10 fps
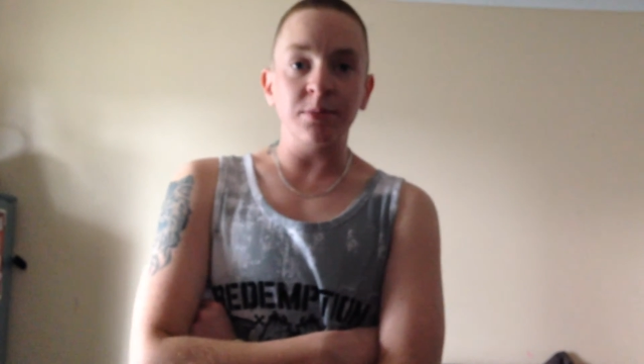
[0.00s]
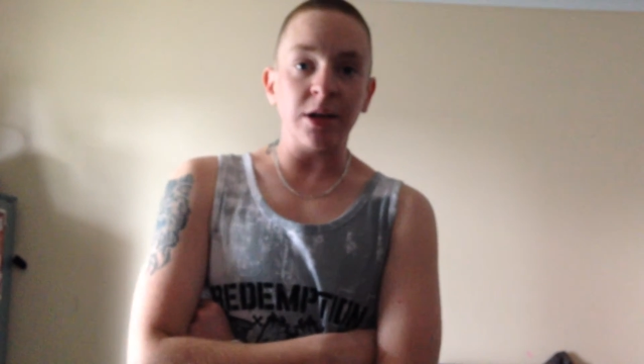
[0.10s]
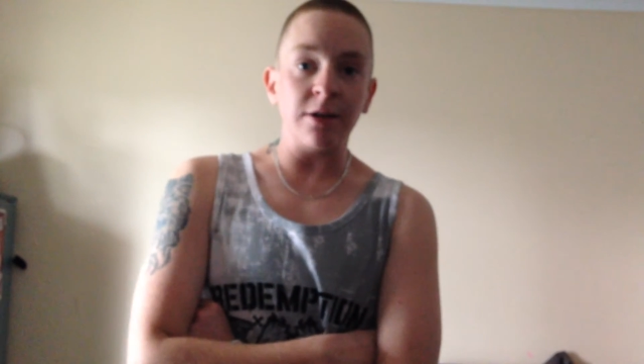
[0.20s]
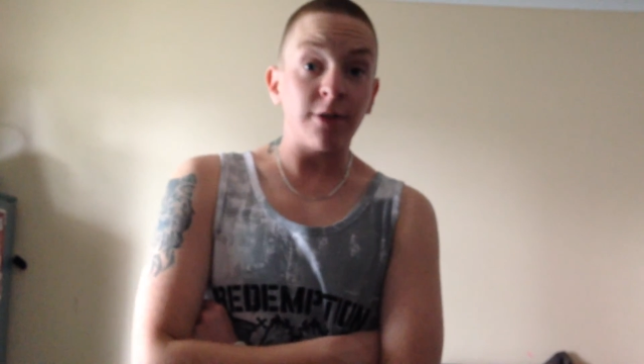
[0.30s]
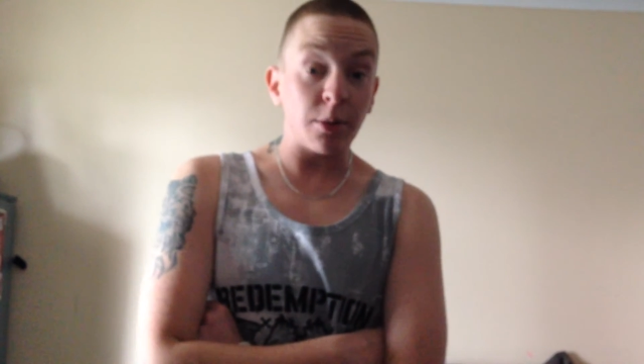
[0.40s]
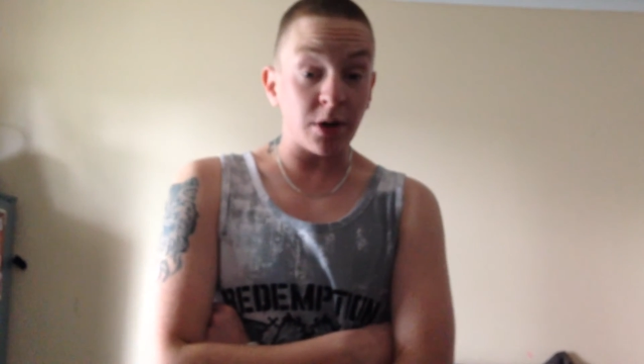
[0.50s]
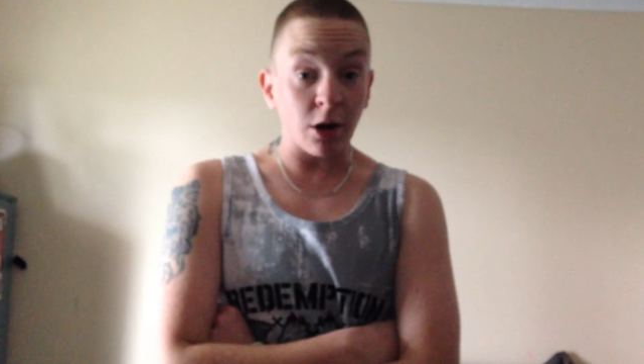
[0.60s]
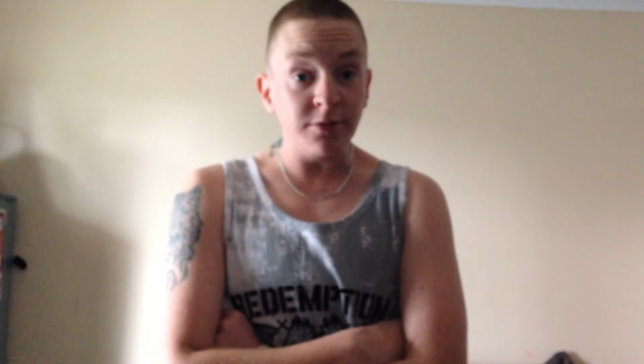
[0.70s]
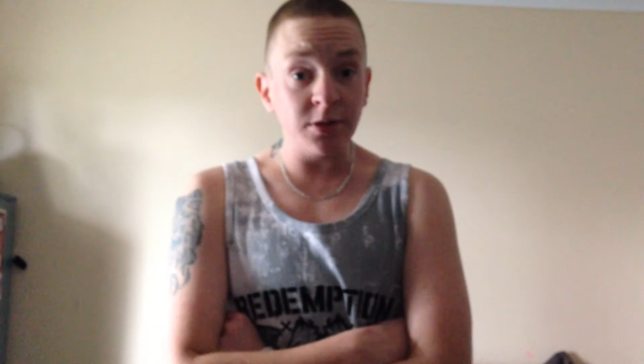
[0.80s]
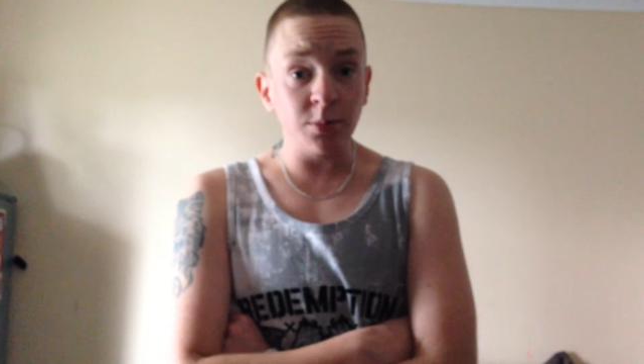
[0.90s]
me if I'm
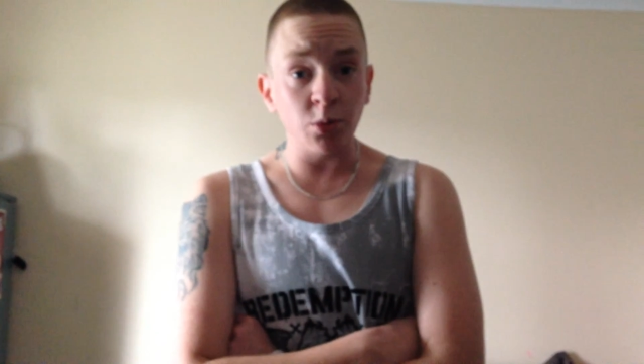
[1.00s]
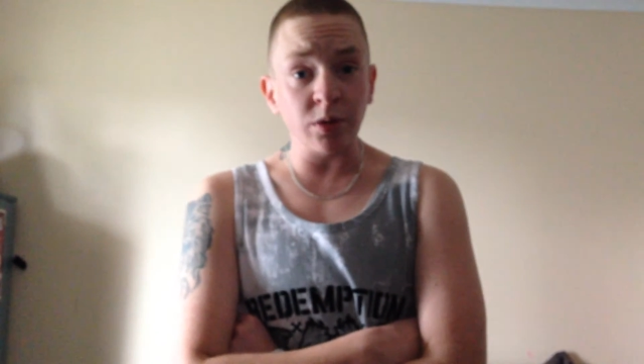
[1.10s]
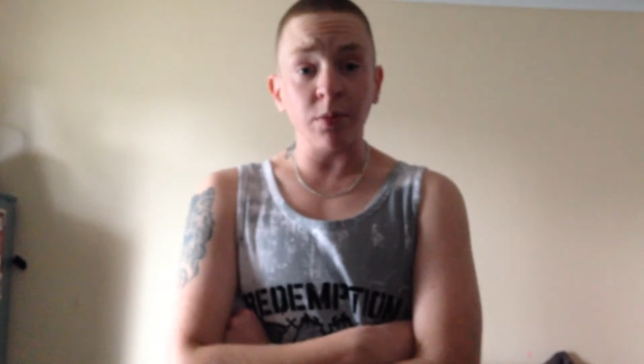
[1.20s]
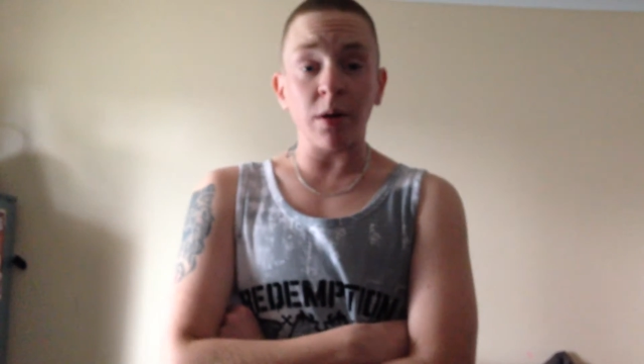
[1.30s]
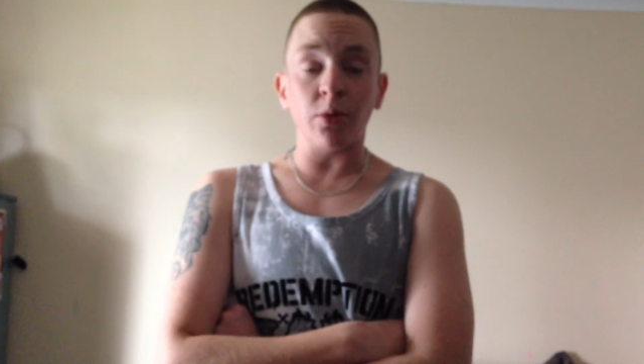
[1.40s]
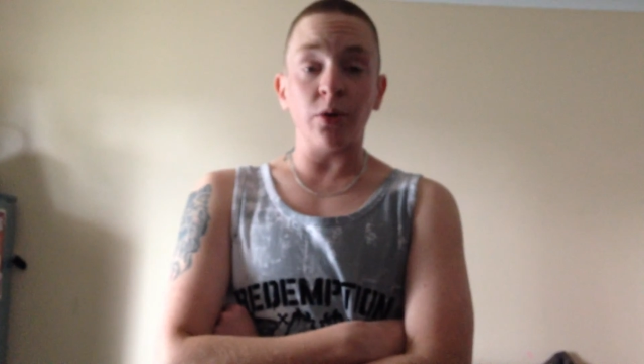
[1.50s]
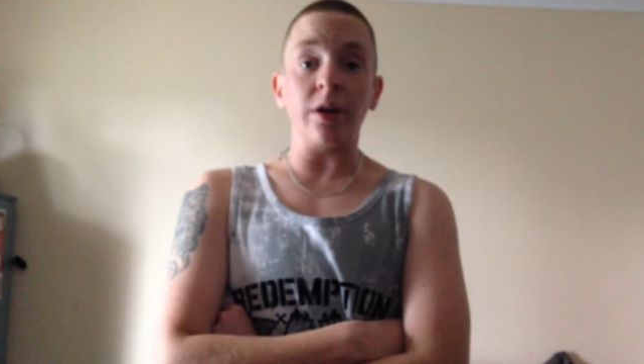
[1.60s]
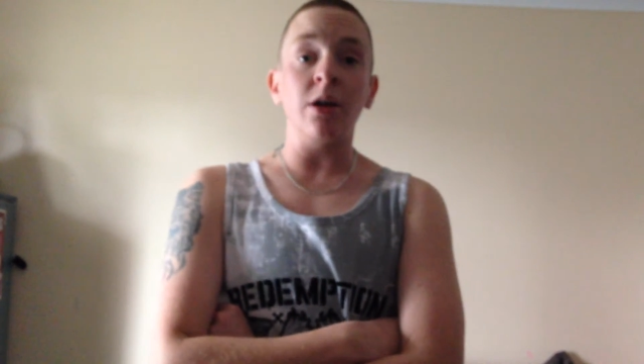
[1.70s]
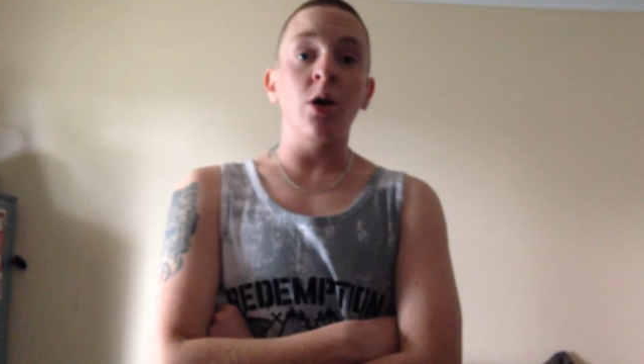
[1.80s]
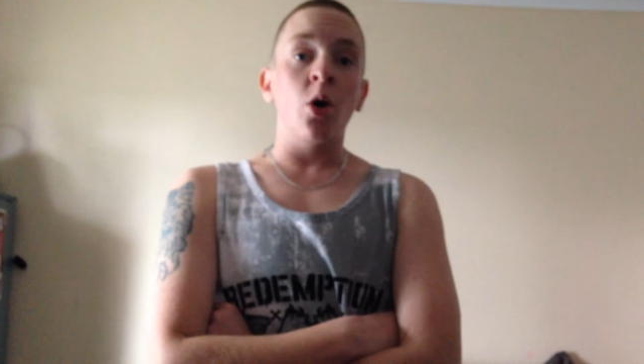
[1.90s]
comfortable with my body